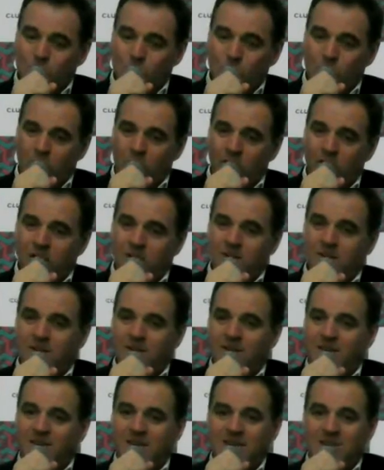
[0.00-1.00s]

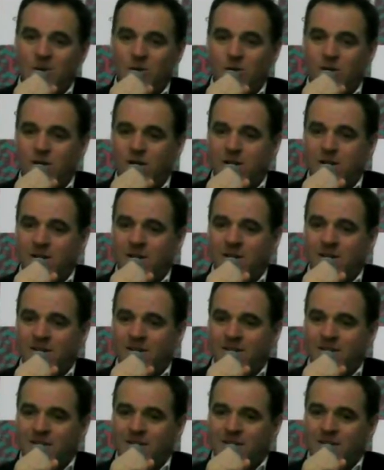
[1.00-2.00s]
work need
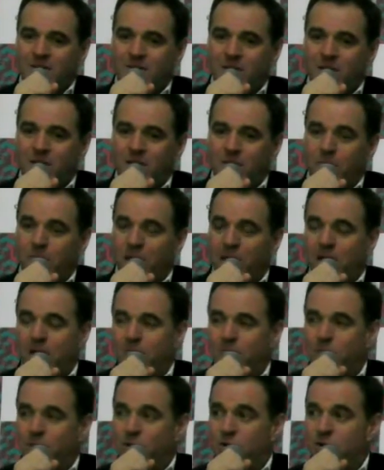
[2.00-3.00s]
only buy
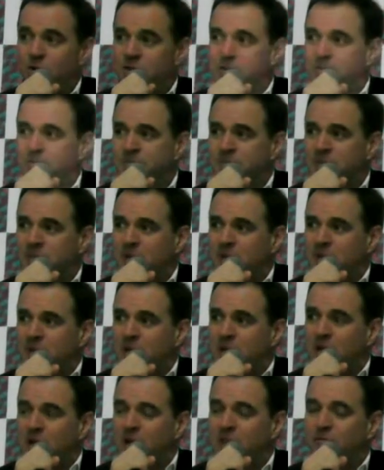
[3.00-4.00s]
a book.
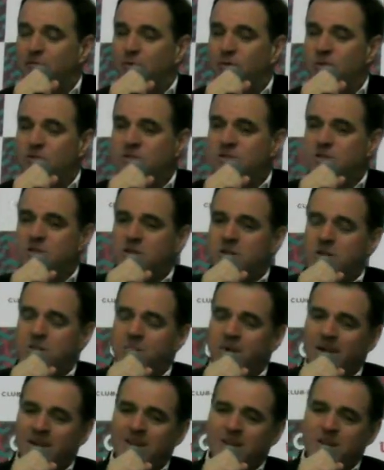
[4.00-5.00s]
If you're interested
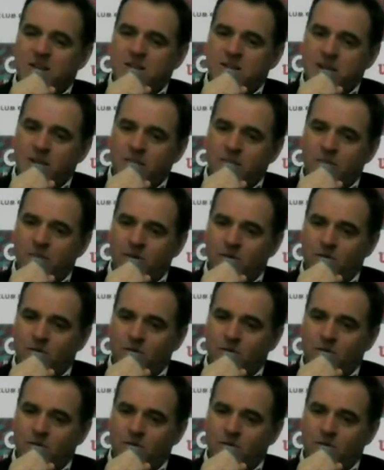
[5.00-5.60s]
in my contemporary